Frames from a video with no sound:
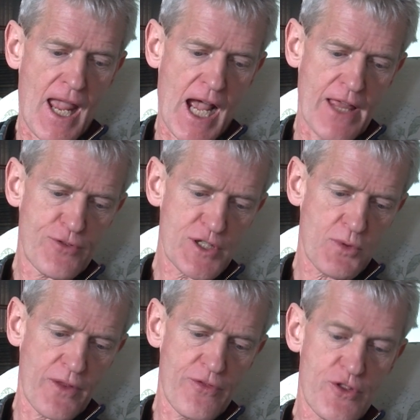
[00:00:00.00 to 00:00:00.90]
The first
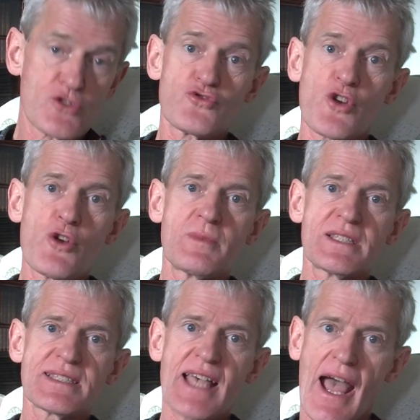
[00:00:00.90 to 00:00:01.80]
one, the
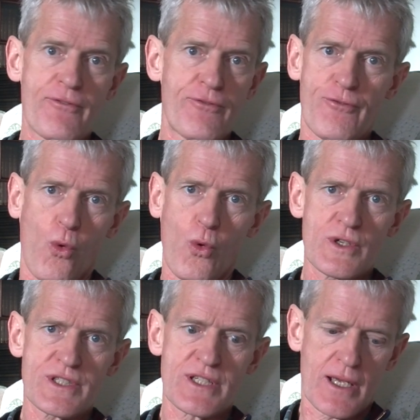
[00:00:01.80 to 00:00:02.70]
Romans have
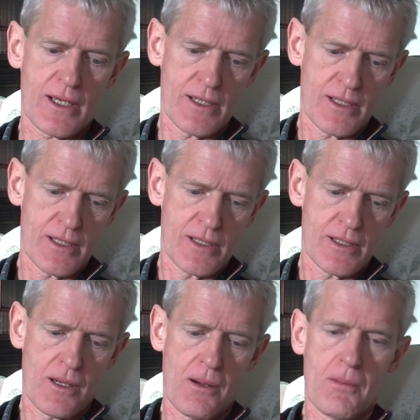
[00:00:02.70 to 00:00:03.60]
fought
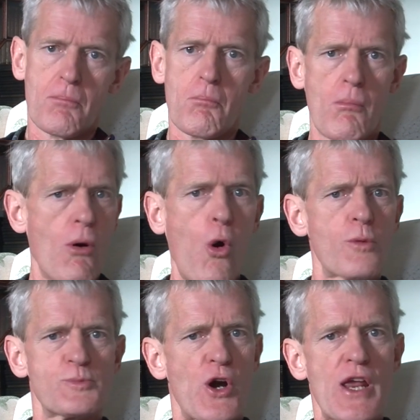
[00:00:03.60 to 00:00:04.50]

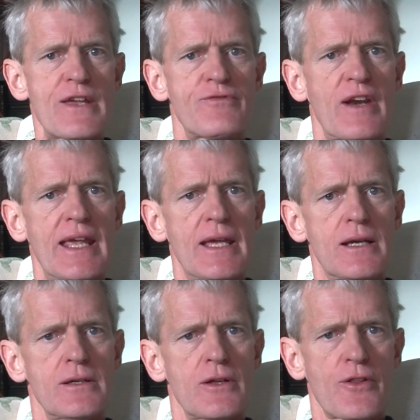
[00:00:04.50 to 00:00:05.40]
more bravely
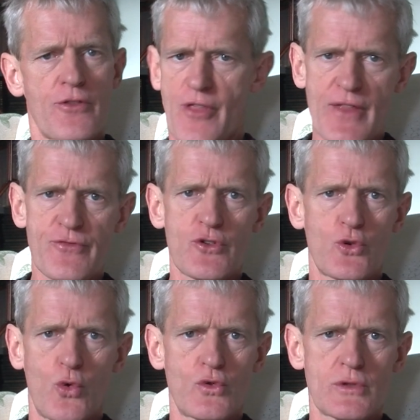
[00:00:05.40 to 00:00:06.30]
than the
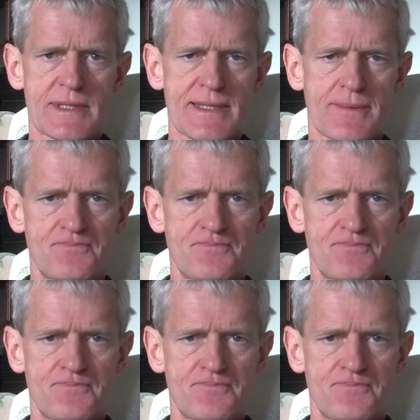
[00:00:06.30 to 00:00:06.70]
Gauls.